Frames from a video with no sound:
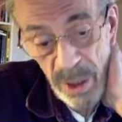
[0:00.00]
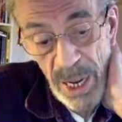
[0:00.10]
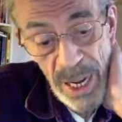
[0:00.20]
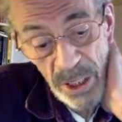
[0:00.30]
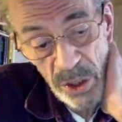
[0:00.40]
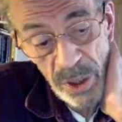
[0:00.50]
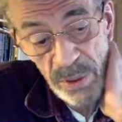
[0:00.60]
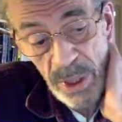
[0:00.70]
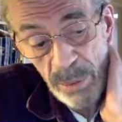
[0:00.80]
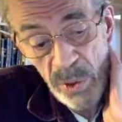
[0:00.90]
action of
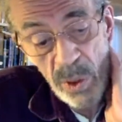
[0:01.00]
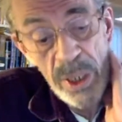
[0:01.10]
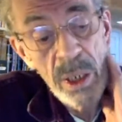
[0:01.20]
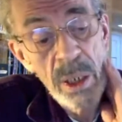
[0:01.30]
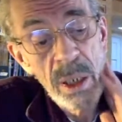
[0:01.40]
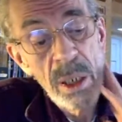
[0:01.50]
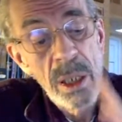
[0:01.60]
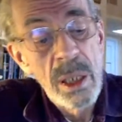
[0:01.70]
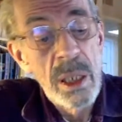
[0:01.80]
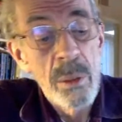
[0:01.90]
some sort.
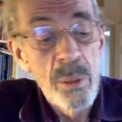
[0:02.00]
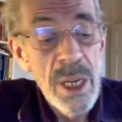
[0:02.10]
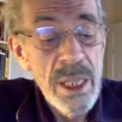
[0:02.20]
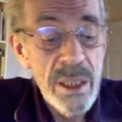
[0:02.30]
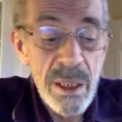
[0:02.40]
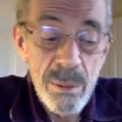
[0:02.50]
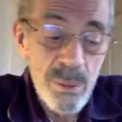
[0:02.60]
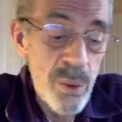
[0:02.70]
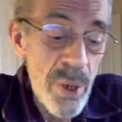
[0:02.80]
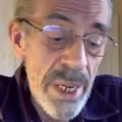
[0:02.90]
But
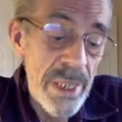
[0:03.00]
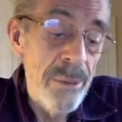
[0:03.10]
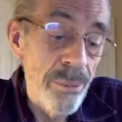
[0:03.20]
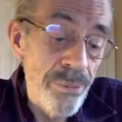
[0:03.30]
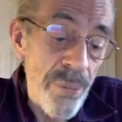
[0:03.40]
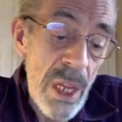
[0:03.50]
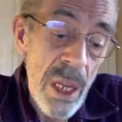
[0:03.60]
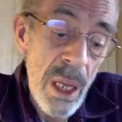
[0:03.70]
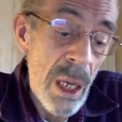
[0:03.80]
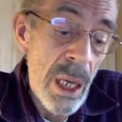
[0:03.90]
boy,
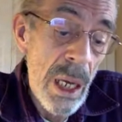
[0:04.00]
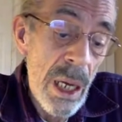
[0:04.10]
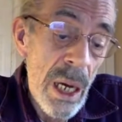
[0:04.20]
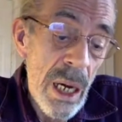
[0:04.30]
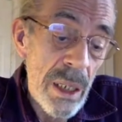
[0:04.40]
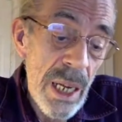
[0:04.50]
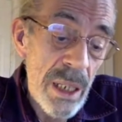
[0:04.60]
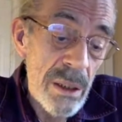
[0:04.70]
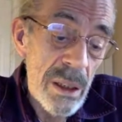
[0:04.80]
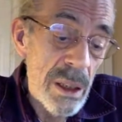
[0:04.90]

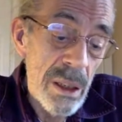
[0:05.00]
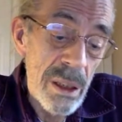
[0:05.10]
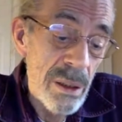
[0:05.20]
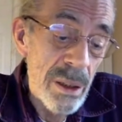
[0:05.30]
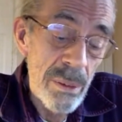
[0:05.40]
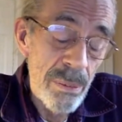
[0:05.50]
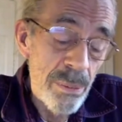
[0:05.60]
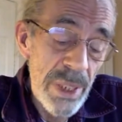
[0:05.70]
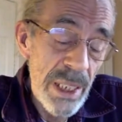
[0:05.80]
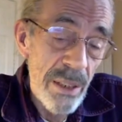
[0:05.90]
not
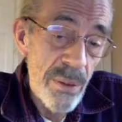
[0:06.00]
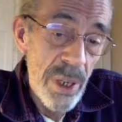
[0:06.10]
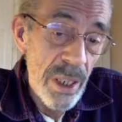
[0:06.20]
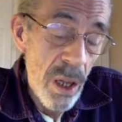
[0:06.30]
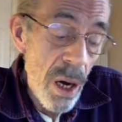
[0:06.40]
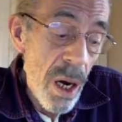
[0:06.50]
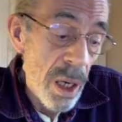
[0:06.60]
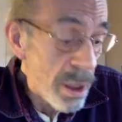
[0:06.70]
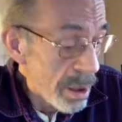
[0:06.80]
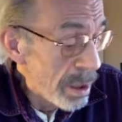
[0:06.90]
being in it very
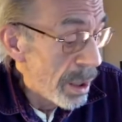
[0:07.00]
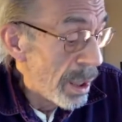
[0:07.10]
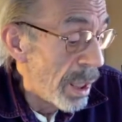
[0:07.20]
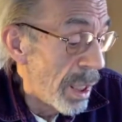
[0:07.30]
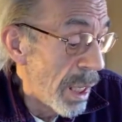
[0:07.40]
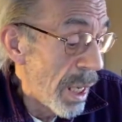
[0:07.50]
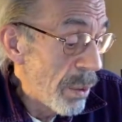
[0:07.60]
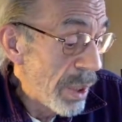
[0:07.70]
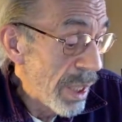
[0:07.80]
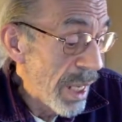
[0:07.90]
long, I
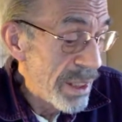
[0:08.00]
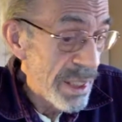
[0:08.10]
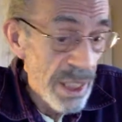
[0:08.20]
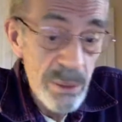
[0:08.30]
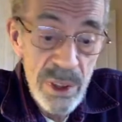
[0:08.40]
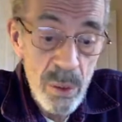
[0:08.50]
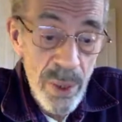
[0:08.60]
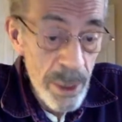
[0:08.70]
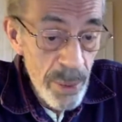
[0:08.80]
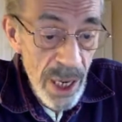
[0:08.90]
realized that it was
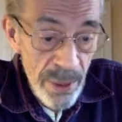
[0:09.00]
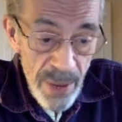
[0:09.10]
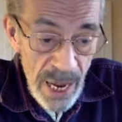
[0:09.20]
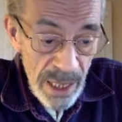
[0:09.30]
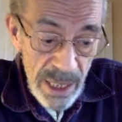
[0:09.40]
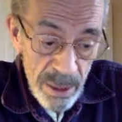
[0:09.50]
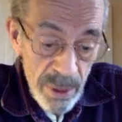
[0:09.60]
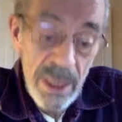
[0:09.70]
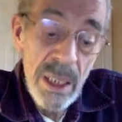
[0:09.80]
way beyond that. And